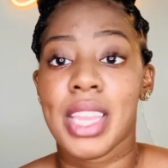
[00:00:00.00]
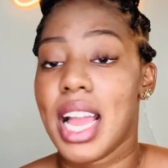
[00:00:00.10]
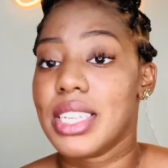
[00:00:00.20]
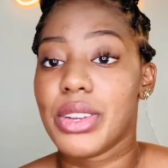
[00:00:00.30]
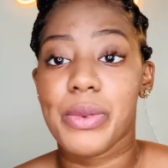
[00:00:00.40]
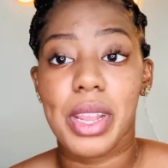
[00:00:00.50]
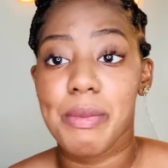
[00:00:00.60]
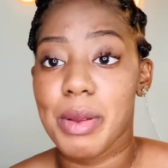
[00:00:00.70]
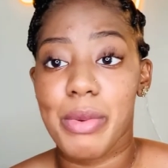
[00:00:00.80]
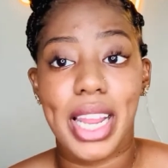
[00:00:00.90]
I don't
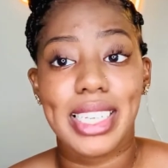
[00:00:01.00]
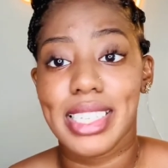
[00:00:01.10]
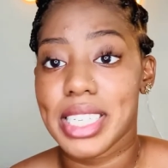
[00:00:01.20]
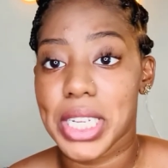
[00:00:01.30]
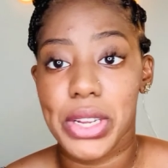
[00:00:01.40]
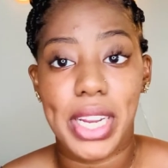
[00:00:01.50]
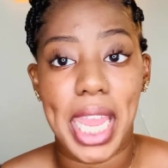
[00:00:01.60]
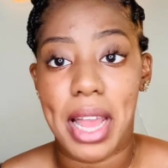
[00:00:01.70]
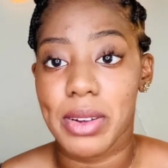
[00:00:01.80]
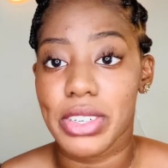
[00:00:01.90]
recommend practicing on your
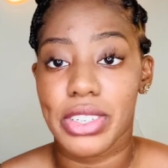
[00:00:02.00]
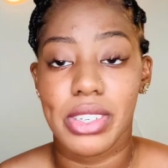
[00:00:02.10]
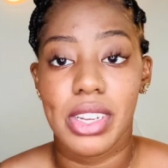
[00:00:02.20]
couch.